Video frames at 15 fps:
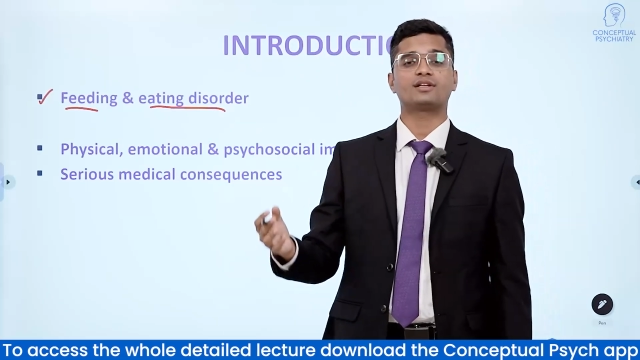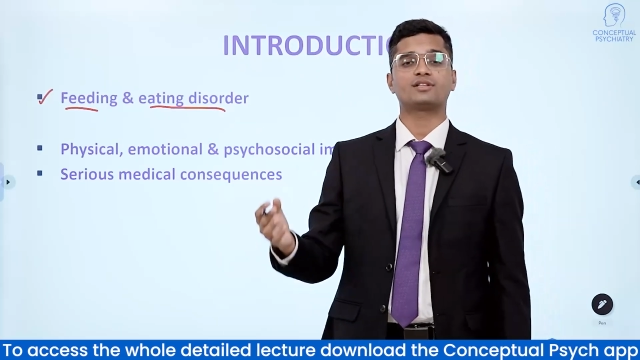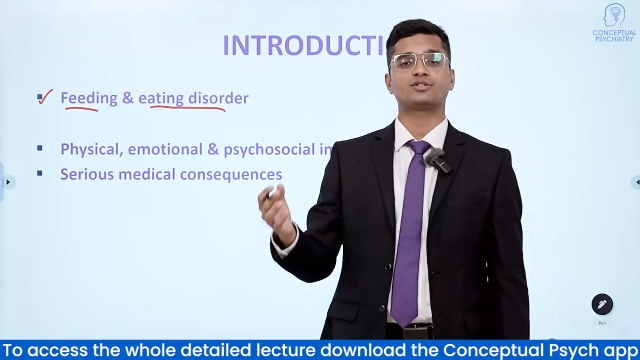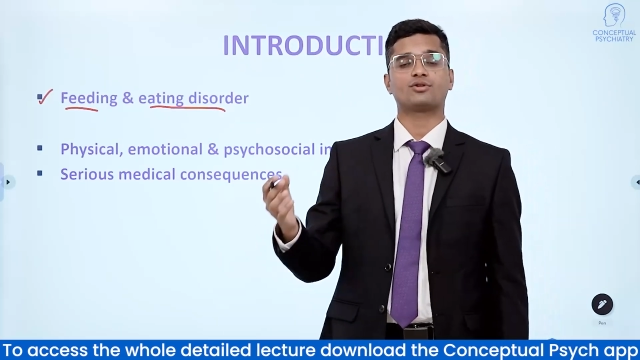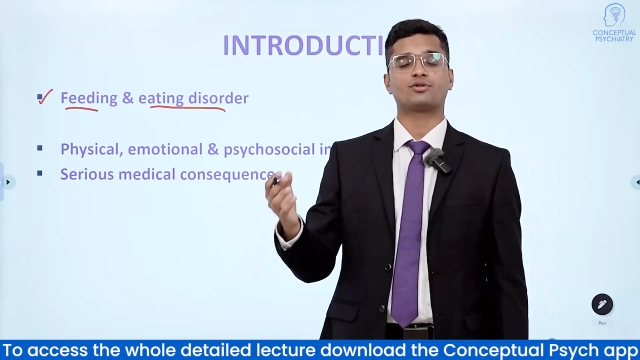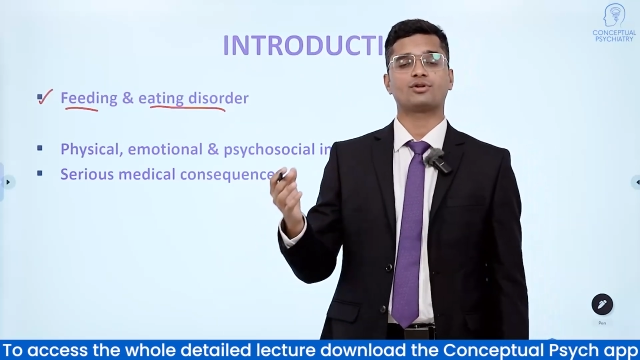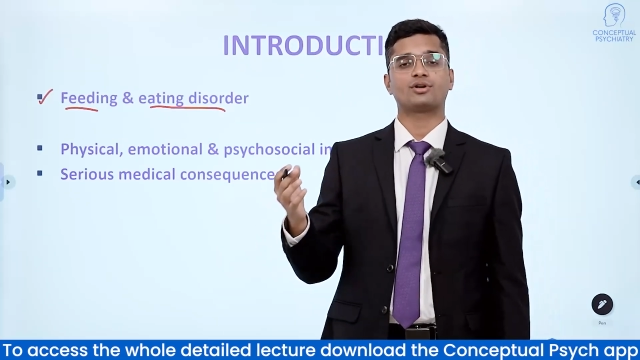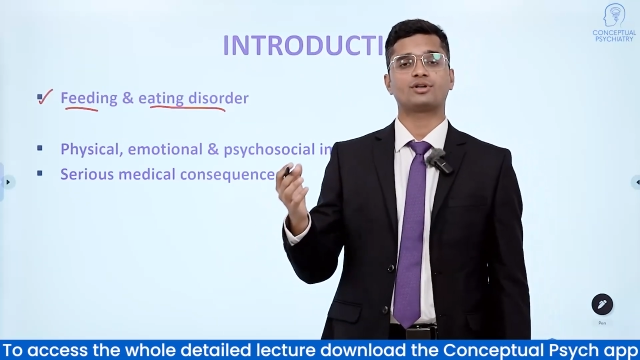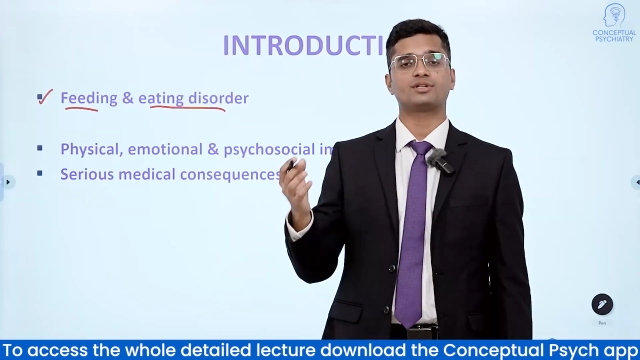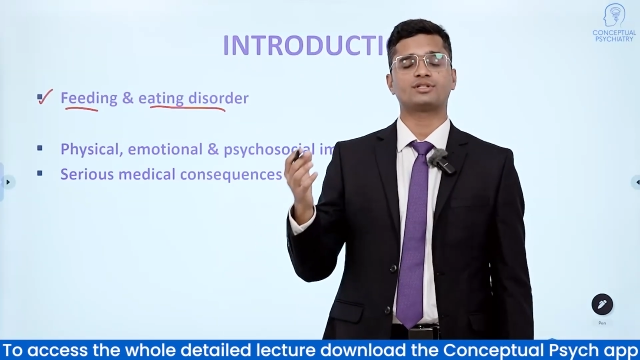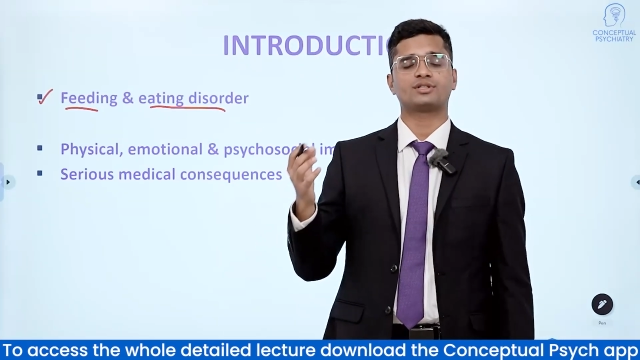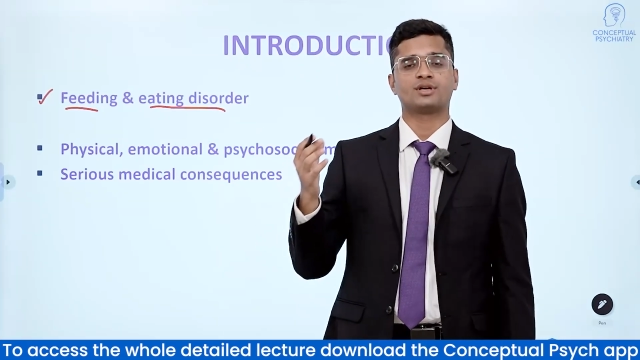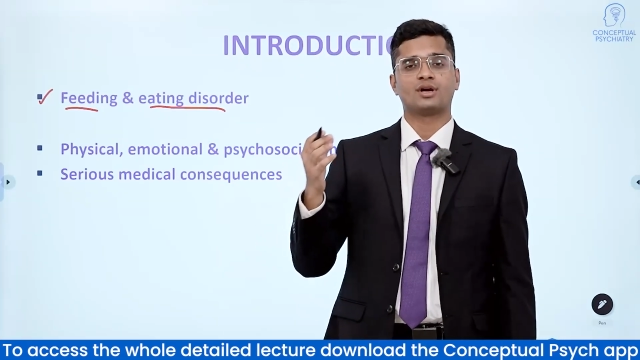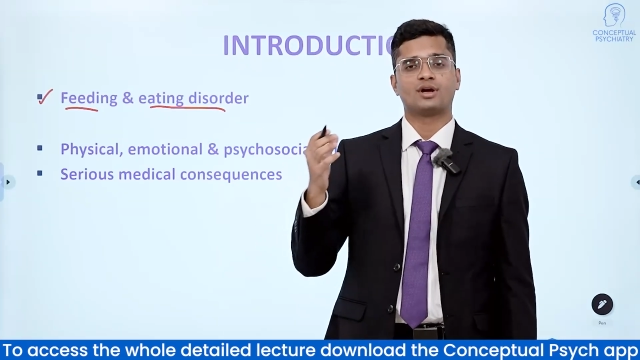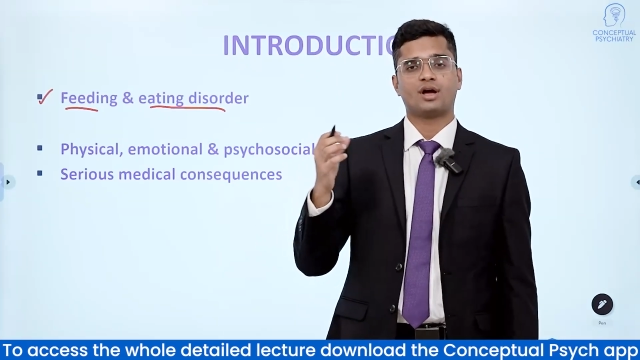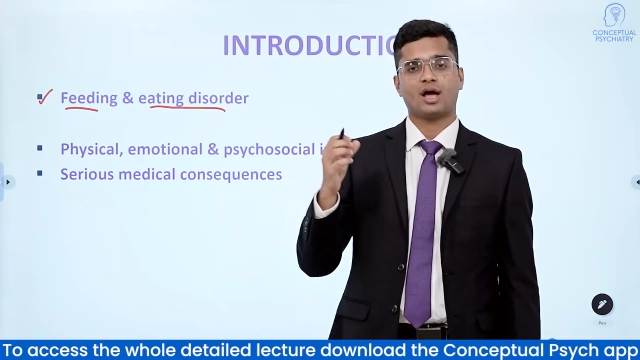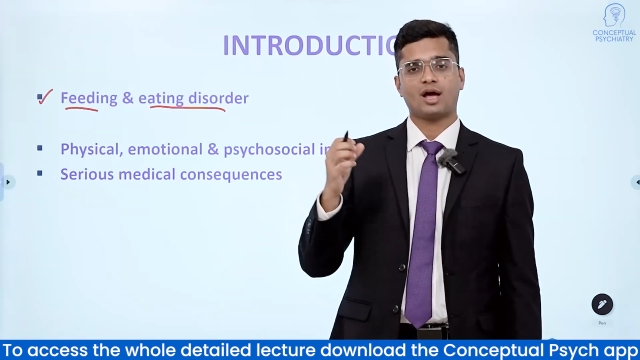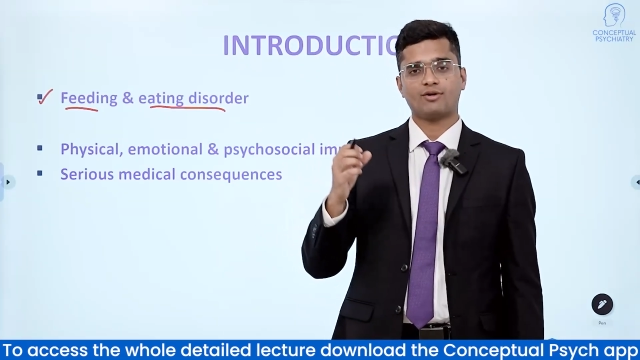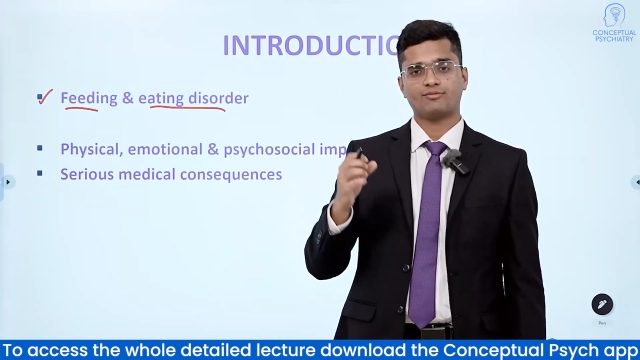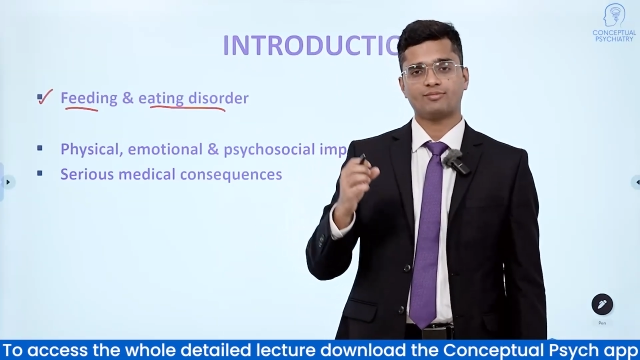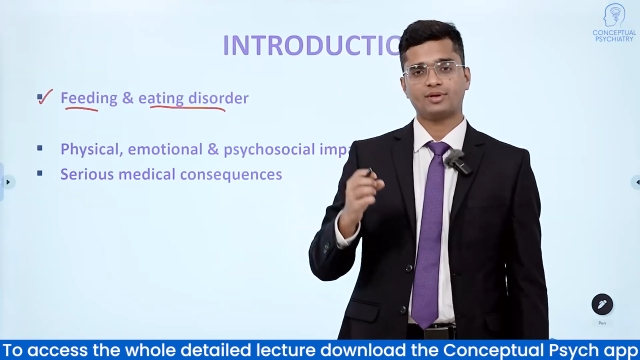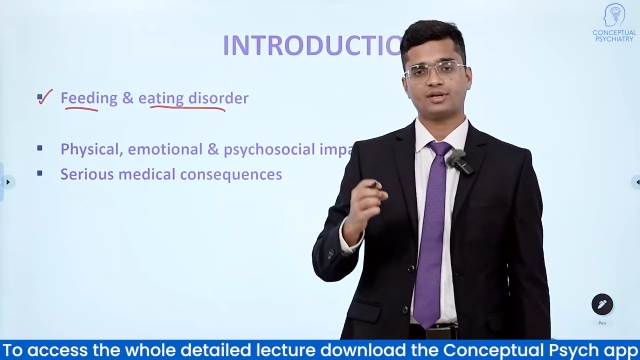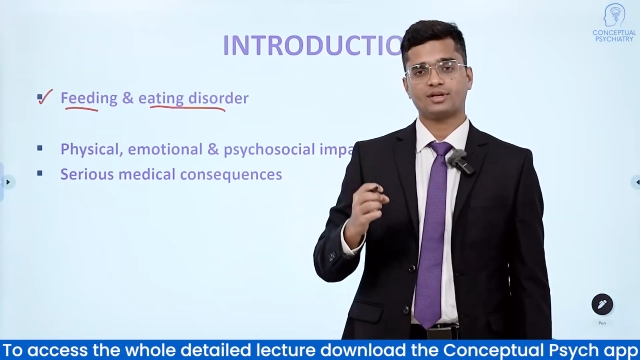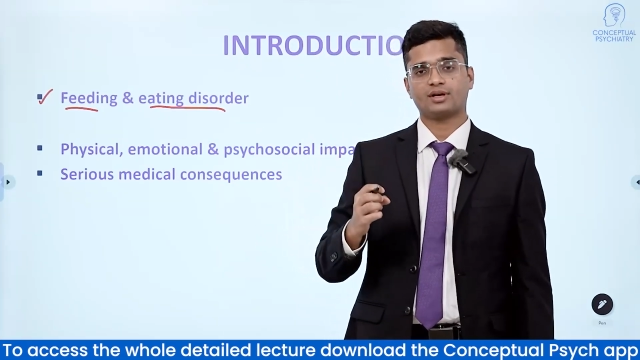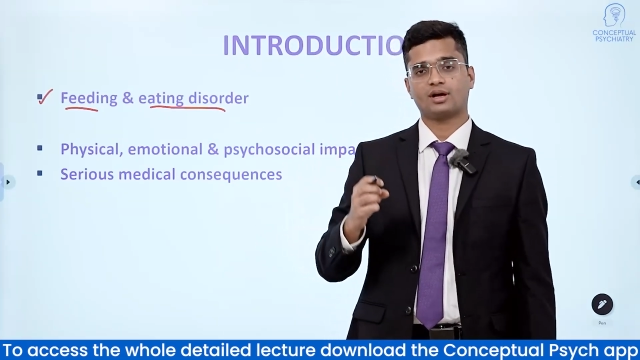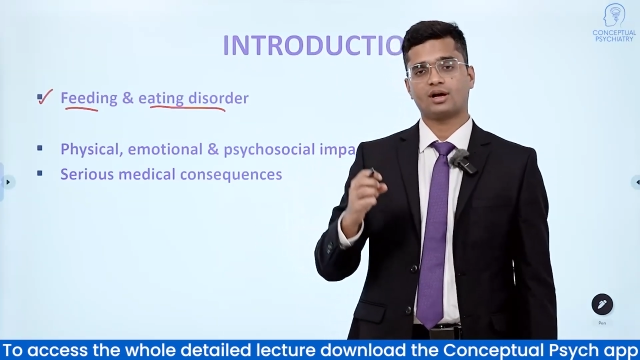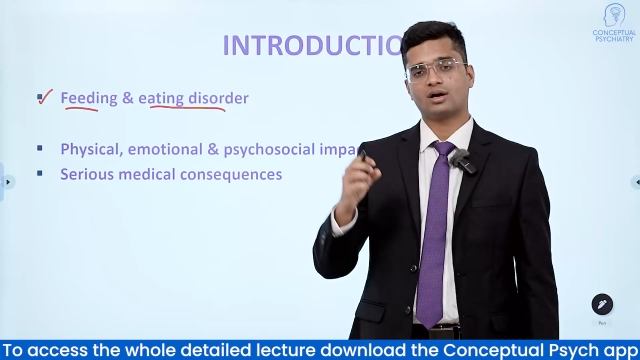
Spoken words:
disorders have been